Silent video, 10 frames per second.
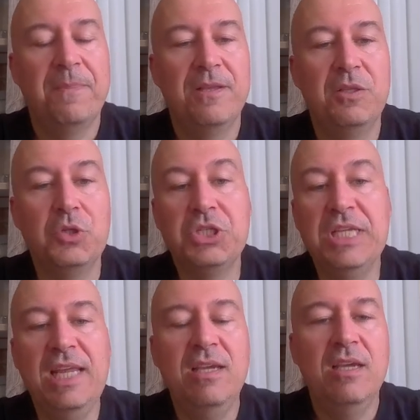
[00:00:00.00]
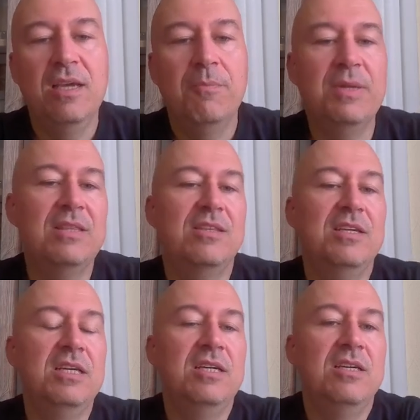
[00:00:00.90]
looks silly, but
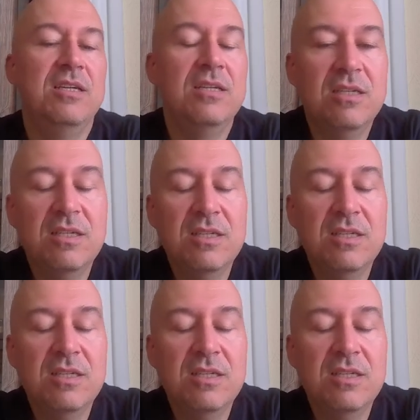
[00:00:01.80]
the